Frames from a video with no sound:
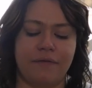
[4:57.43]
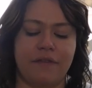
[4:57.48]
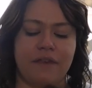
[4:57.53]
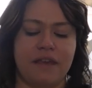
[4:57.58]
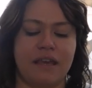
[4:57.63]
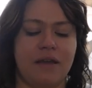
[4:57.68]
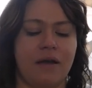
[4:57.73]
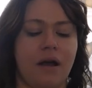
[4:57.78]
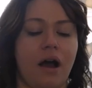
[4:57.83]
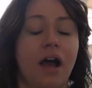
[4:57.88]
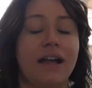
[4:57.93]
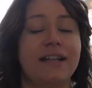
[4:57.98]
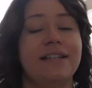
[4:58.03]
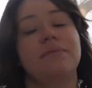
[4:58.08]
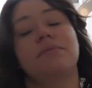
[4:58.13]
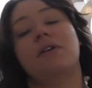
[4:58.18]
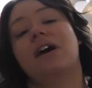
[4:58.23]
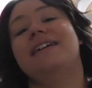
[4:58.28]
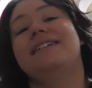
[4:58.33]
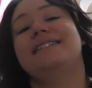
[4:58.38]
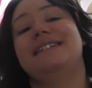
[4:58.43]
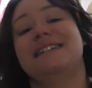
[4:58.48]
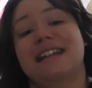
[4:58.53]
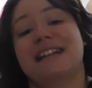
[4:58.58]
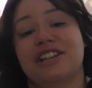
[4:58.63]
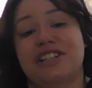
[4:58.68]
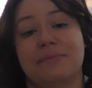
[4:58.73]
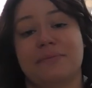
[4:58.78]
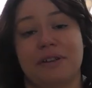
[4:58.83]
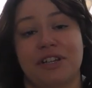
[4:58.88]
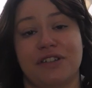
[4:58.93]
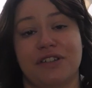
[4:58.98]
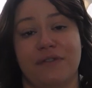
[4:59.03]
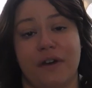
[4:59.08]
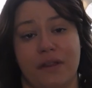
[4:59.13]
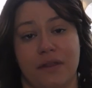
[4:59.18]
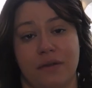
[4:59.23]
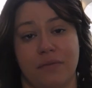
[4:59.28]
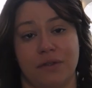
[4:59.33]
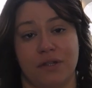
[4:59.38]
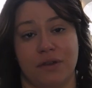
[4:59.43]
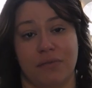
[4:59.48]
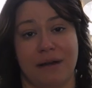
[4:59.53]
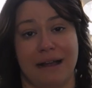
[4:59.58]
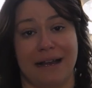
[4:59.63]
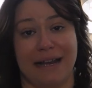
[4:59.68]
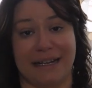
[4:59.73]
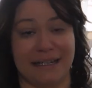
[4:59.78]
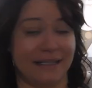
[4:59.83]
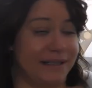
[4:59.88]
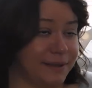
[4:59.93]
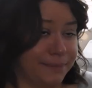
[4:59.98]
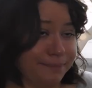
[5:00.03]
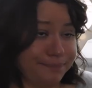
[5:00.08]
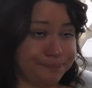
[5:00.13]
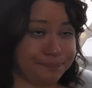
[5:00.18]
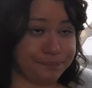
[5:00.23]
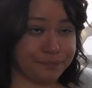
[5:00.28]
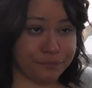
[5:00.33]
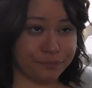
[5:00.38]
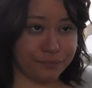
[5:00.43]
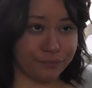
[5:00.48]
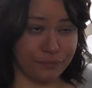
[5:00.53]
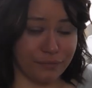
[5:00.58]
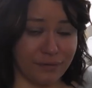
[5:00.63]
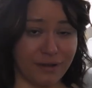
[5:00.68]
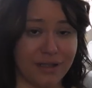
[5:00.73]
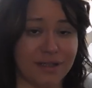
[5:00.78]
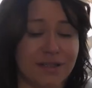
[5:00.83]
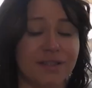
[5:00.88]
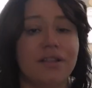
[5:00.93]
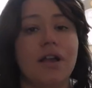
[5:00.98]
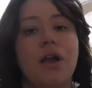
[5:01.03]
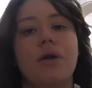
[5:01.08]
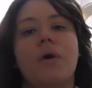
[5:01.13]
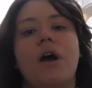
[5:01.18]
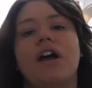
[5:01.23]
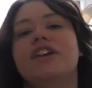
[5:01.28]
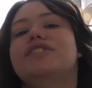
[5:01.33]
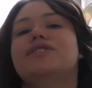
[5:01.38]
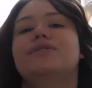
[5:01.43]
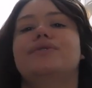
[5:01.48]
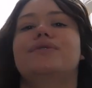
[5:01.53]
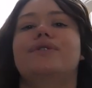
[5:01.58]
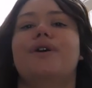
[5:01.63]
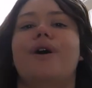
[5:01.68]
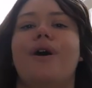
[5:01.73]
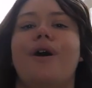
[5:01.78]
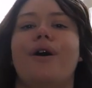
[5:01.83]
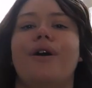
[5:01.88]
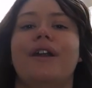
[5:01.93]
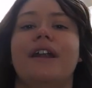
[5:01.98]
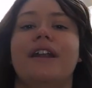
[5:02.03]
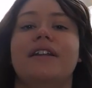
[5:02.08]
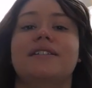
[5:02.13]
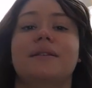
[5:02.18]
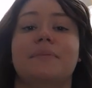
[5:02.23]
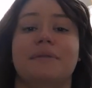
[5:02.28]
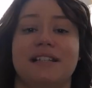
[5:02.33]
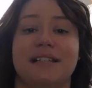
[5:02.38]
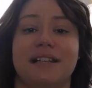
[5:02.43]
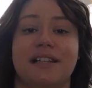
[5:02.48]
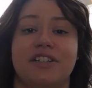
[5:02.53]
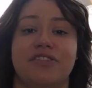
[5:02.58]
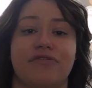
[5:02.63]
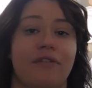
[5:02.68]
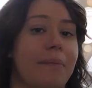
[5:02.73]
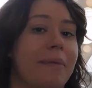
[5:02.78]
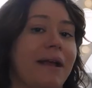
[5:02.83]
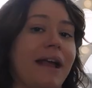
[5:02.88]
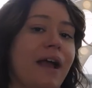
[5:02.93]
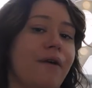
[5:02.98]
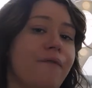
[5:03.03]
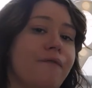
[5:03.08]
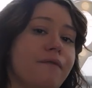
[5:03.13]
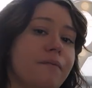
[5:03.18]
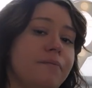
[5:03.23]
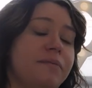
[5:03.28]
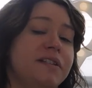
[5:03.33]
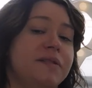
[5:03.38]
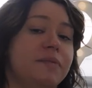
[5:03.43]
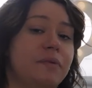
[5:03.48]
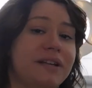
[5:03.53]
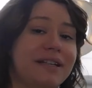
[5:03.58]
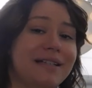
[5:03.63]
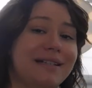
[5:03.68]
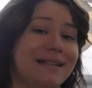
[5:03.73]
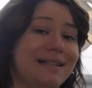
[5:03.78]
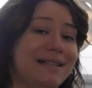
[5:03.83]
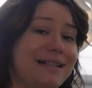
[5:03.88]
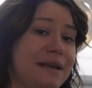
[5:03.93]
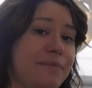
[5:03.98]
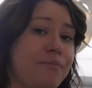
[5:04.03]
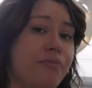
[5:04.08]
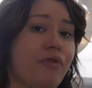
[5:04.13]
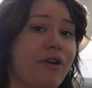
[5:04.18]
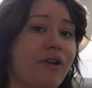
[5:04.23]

the item that I did actually manage to find that was on my list. So So I saw on somebody's Instagram account from the Spring 16